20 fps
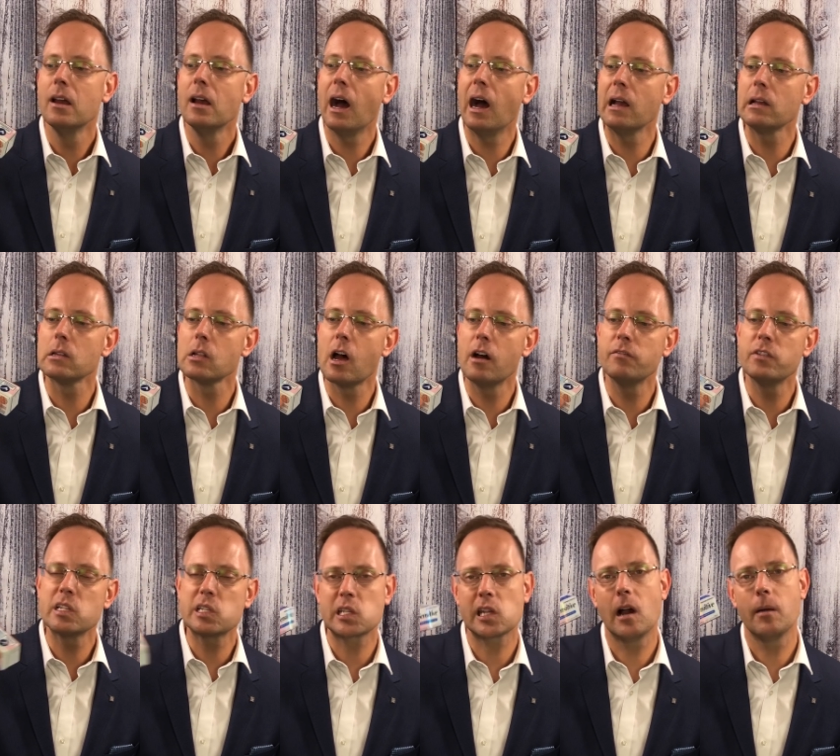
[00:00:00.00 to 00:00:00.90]
I love
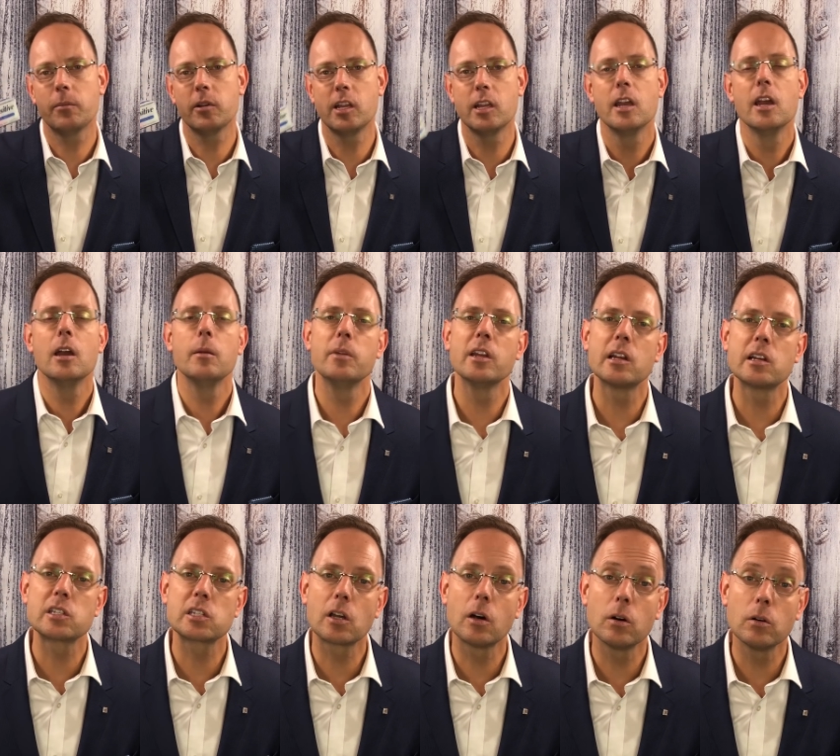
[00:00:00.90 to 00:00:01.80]
this company
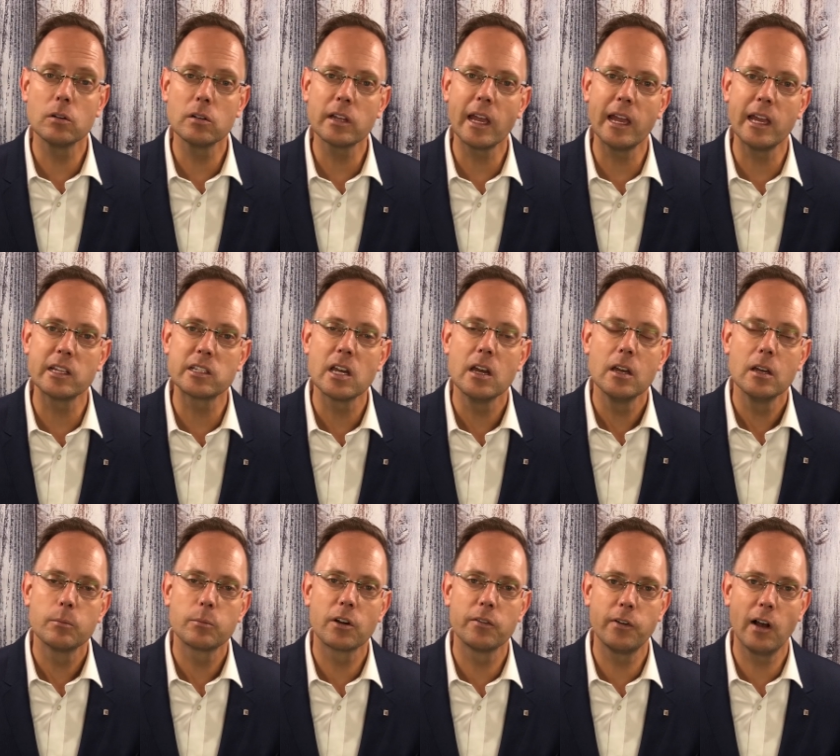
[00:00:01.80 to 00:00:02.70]
because Colgate
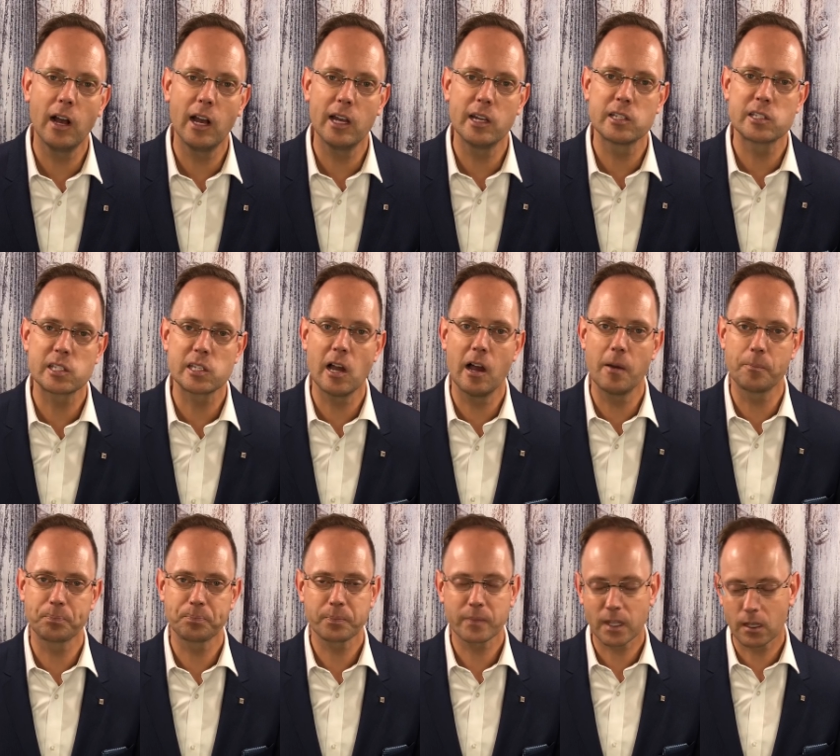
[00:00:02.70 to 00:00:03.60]
provides
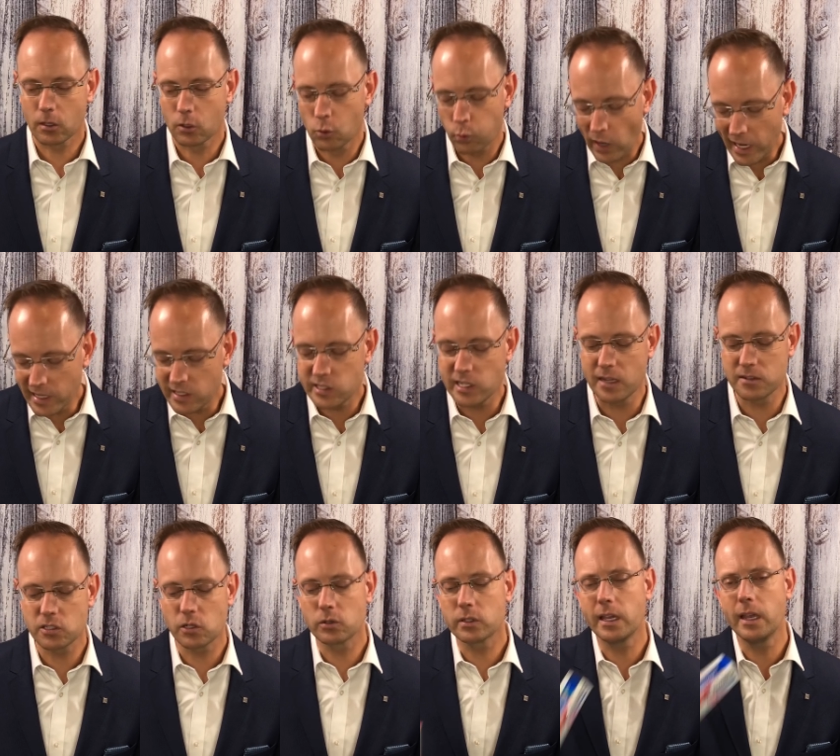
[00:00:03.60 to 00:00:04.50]
great
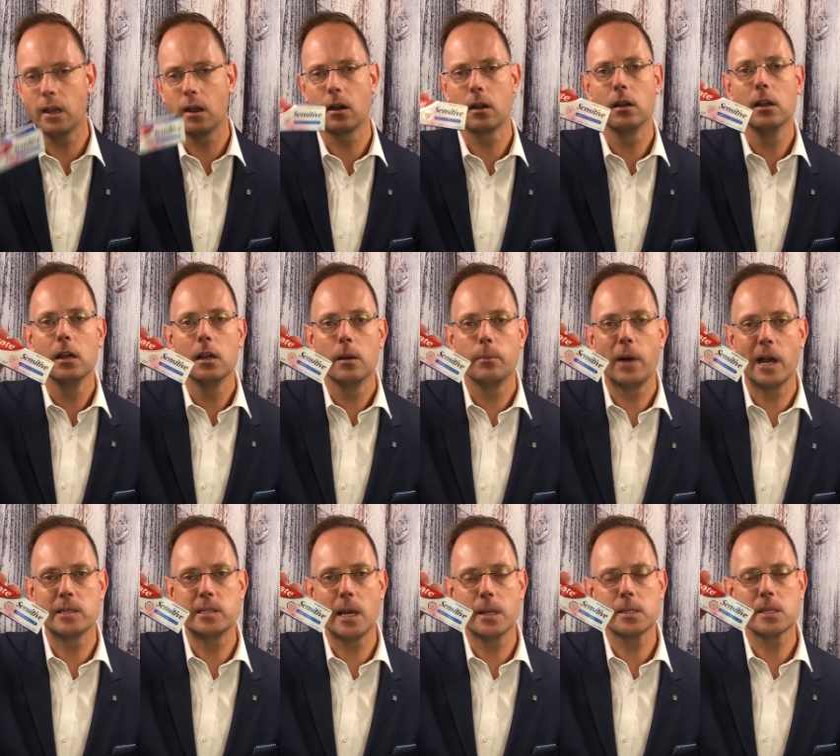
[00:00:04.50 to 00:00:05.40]
dental care. My
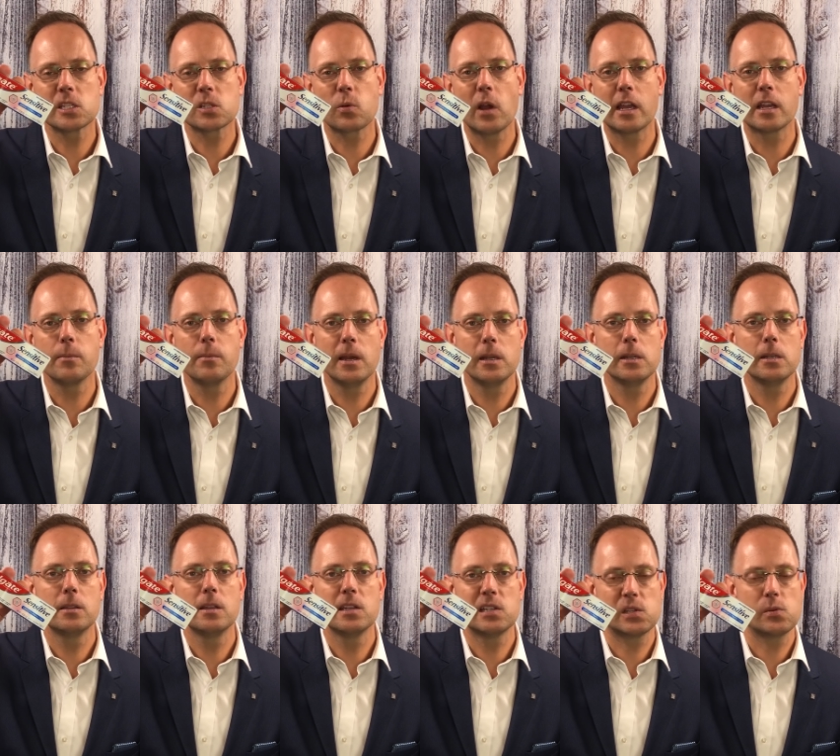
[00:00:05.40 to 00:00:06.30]
dentist
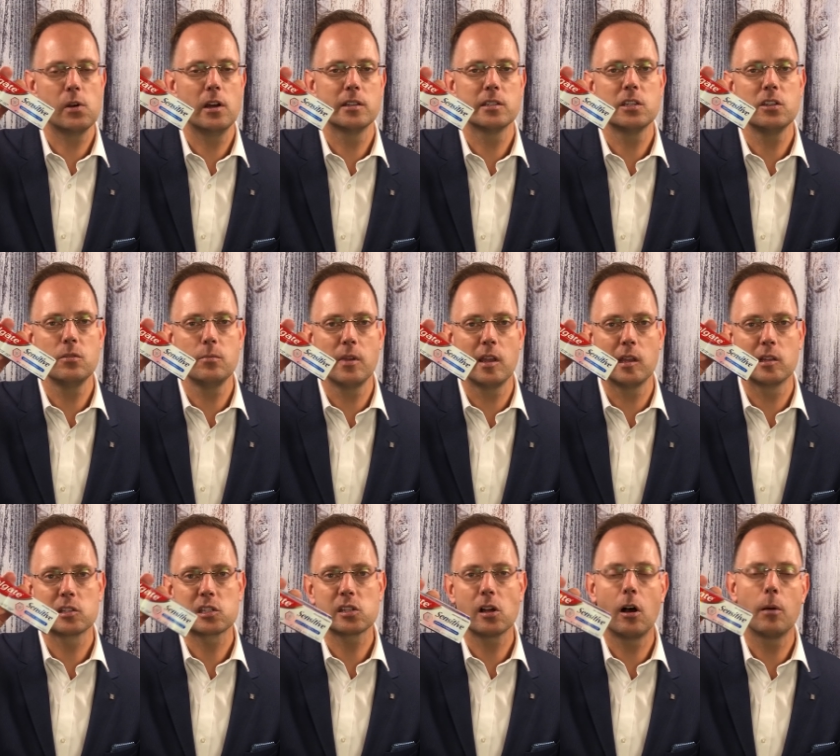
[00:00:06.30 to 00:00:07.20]
recommended this one to me,
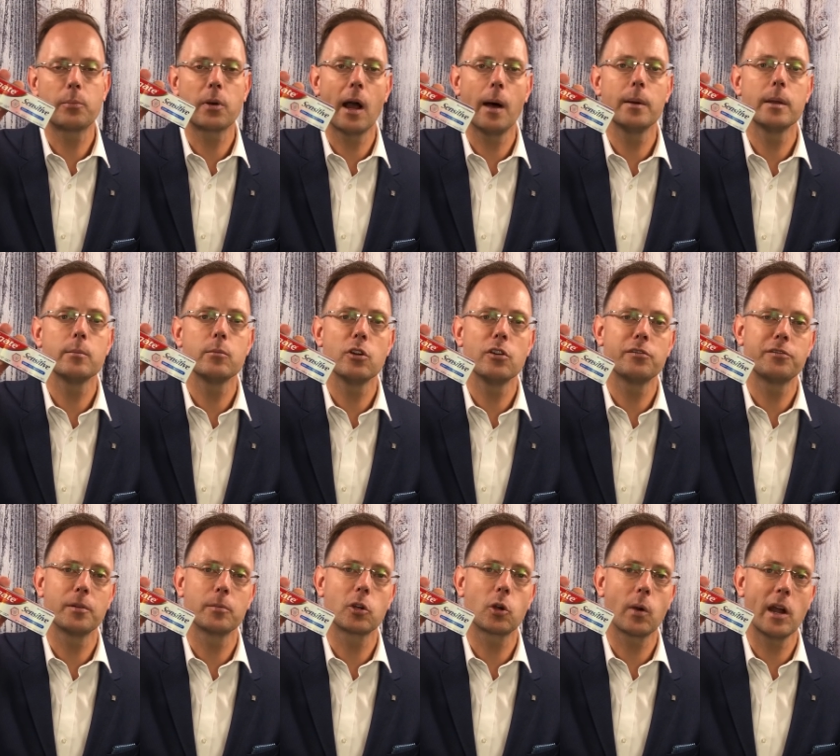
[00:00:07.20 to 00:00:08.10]
and so I'll probably move
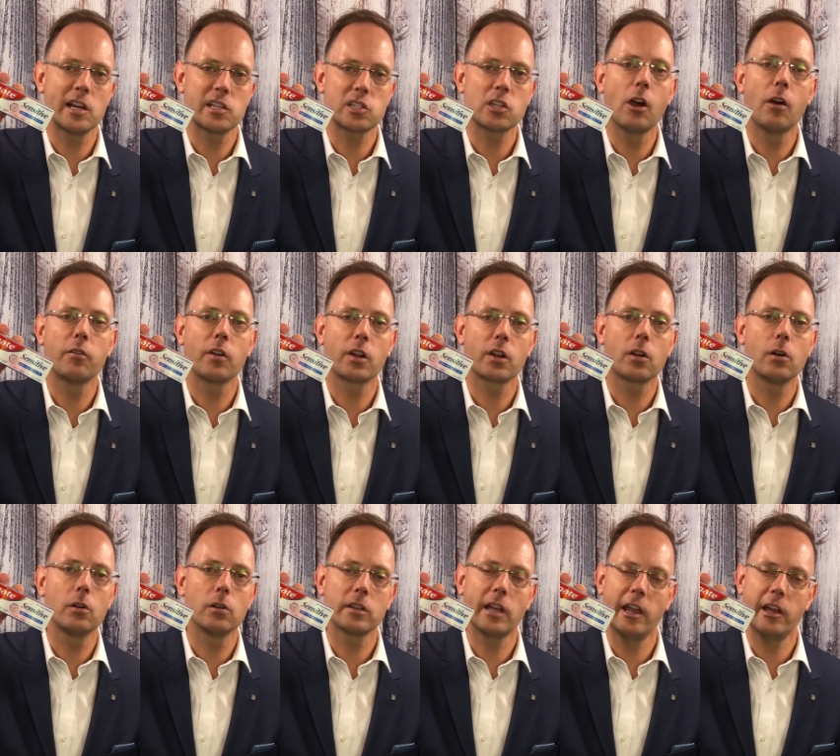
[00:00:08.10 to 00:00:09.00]
from Crest over to
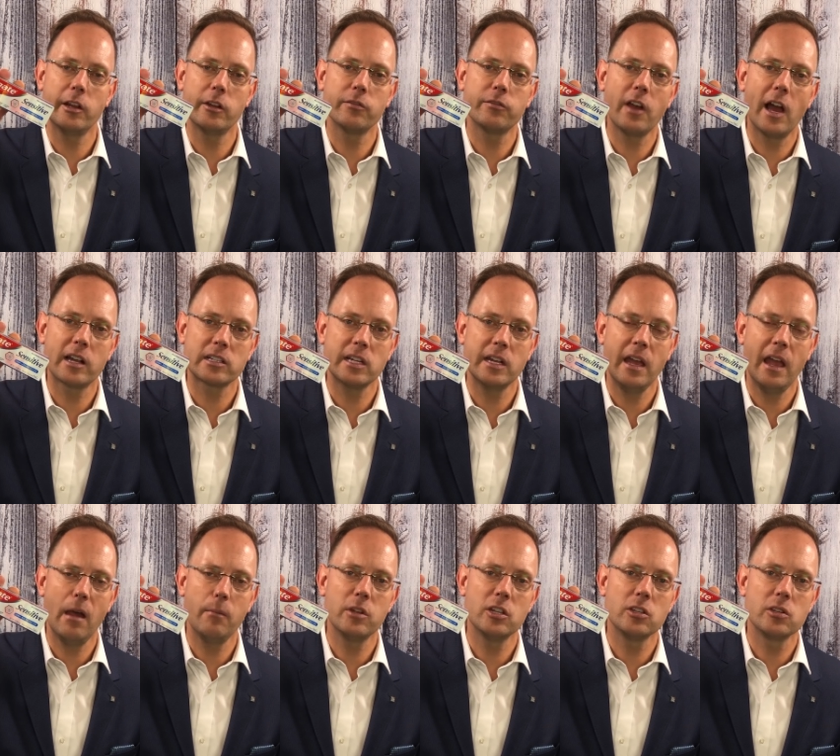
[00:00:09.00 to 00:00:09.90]
Colgate. In fact, I
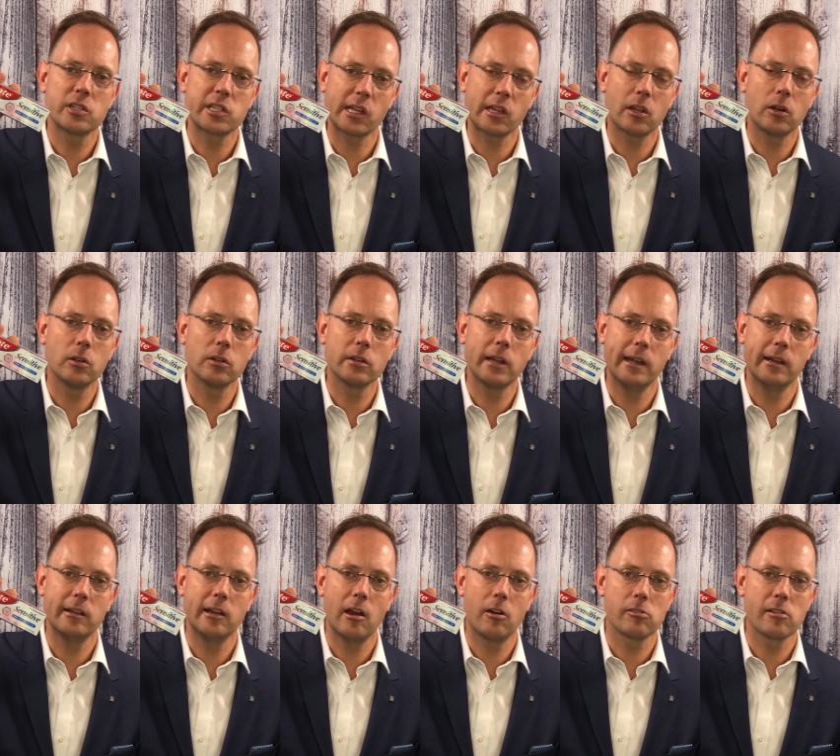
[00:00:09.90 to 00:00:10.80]
have been using
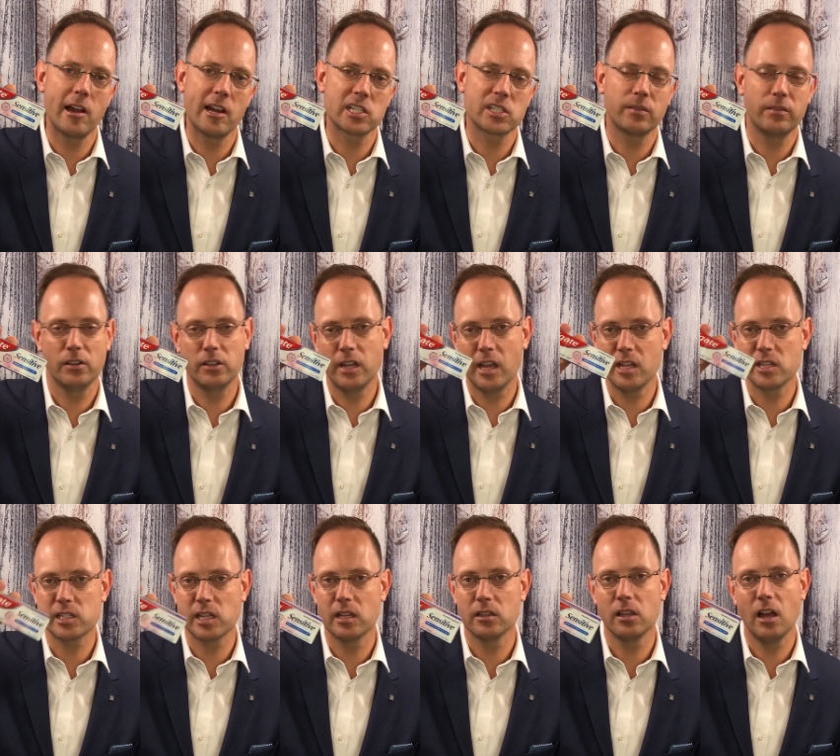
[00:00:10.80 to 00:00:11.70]
Colgate now last few
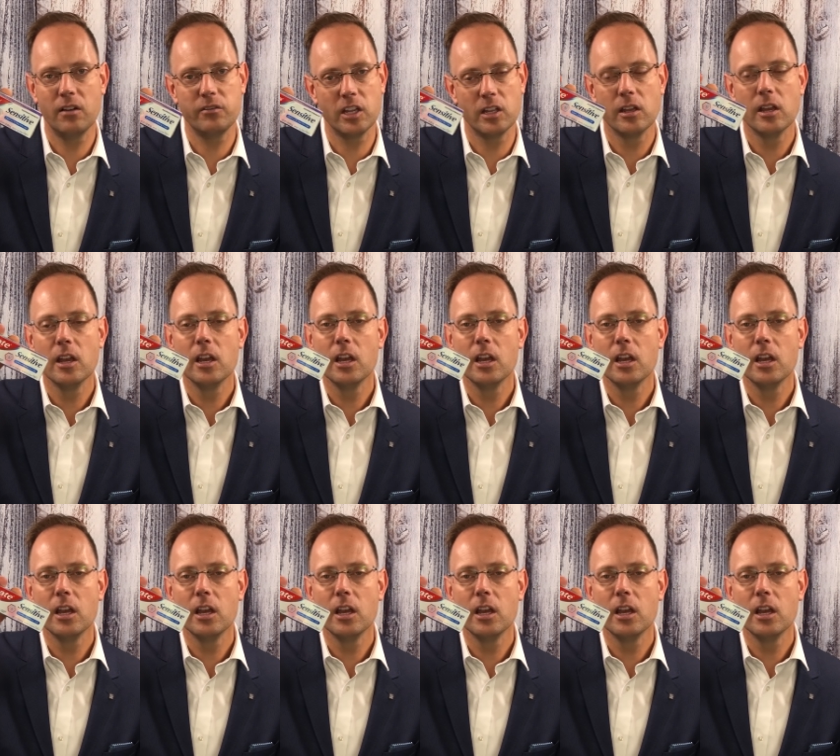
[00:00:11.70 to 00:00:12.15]
days. I love it.